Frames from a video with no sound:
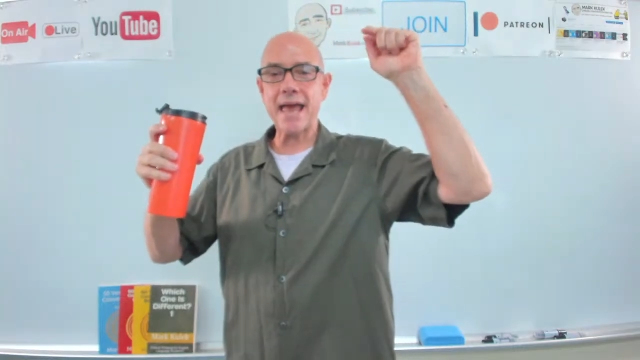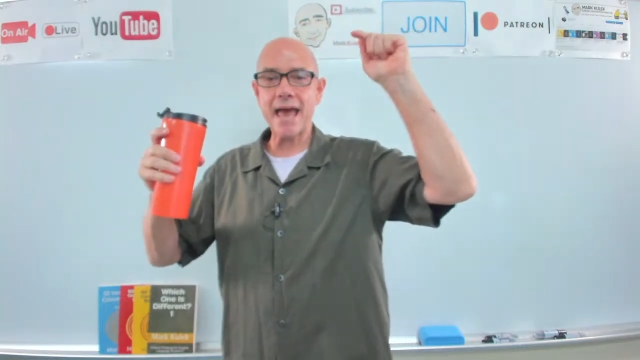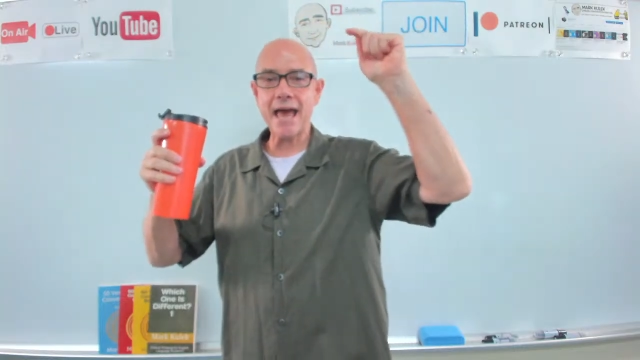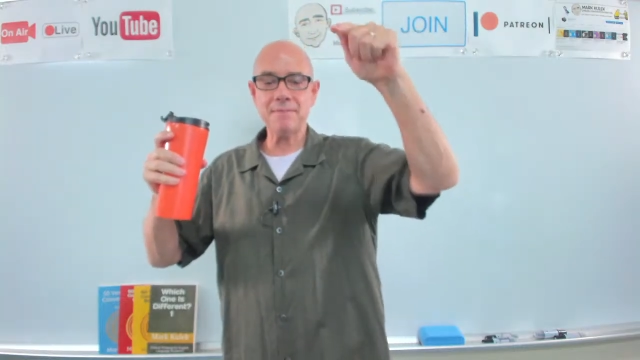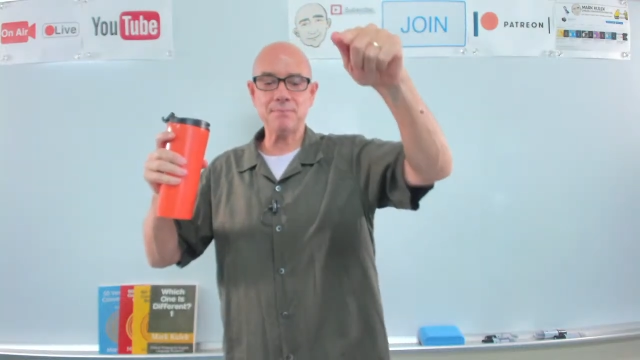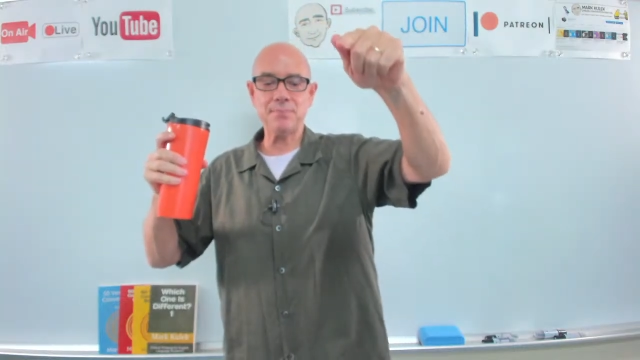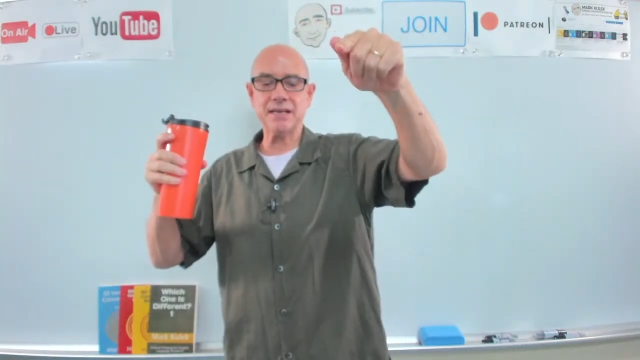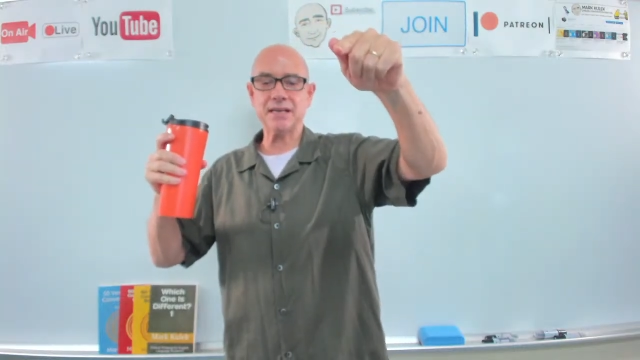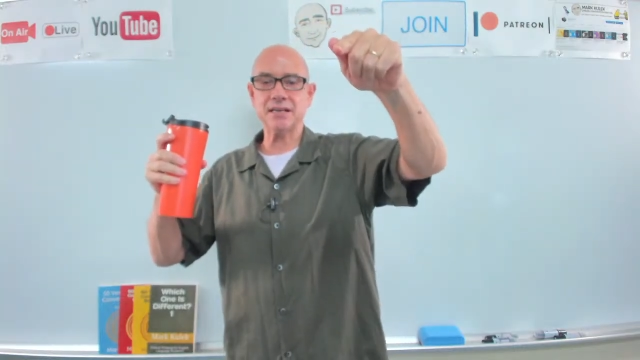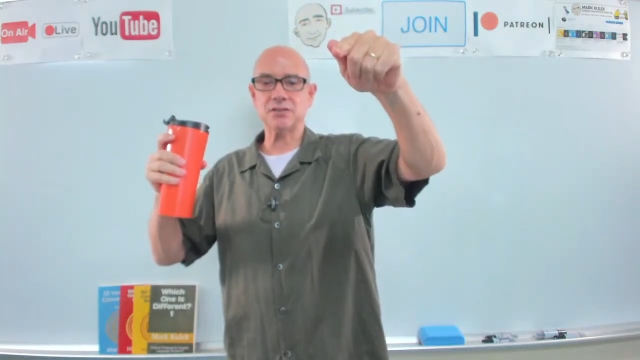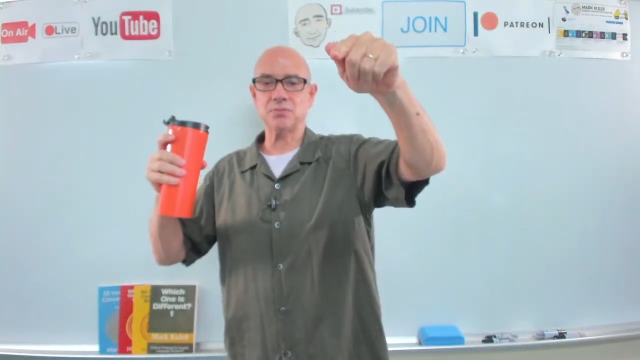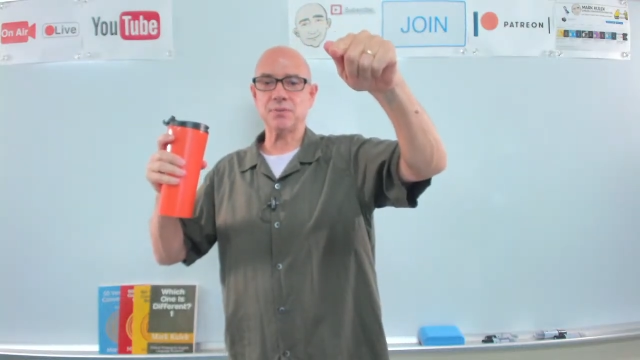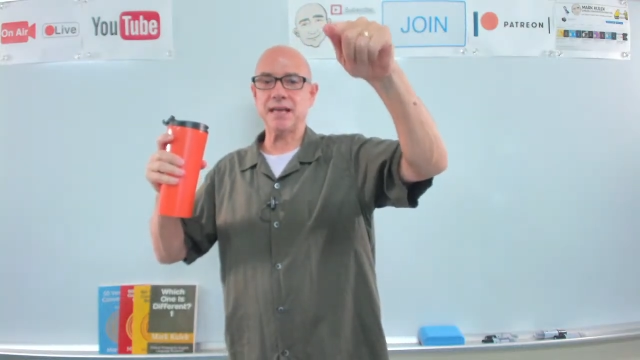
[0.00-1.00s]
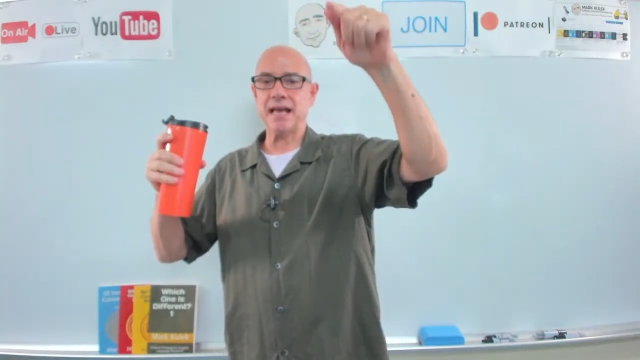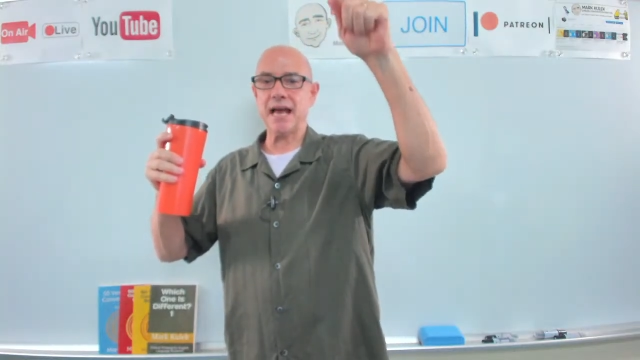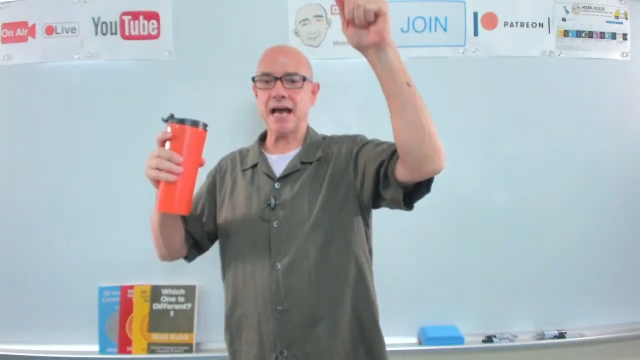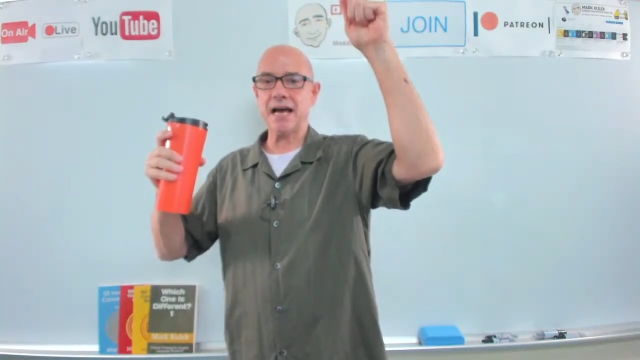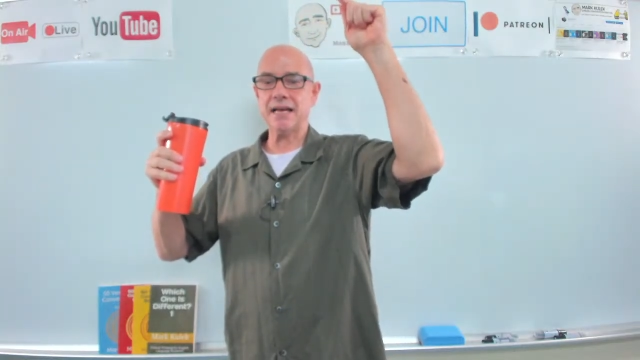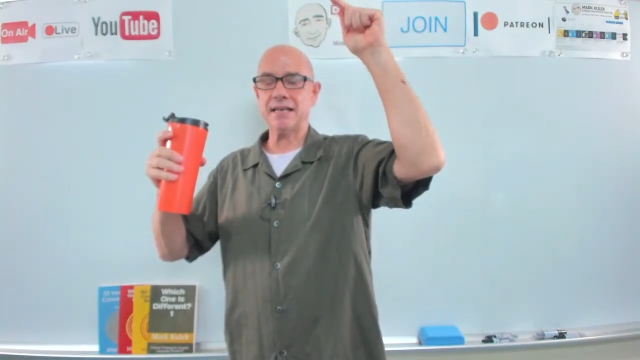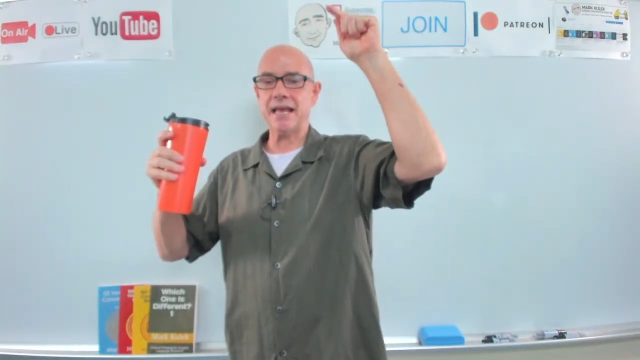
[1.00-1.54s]
And because we
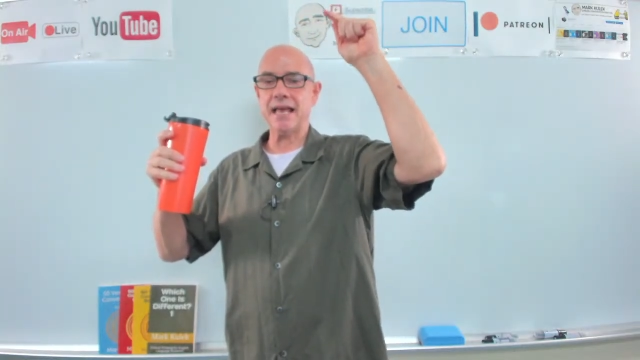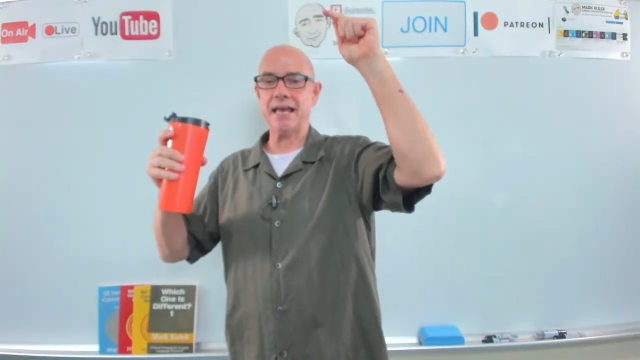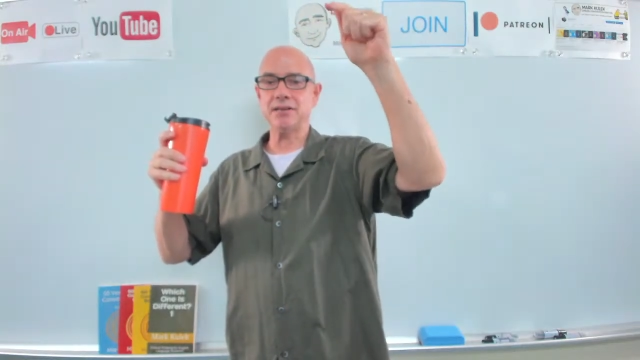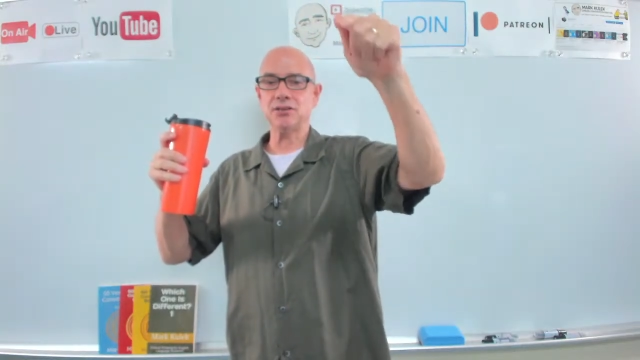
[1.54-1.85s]
had a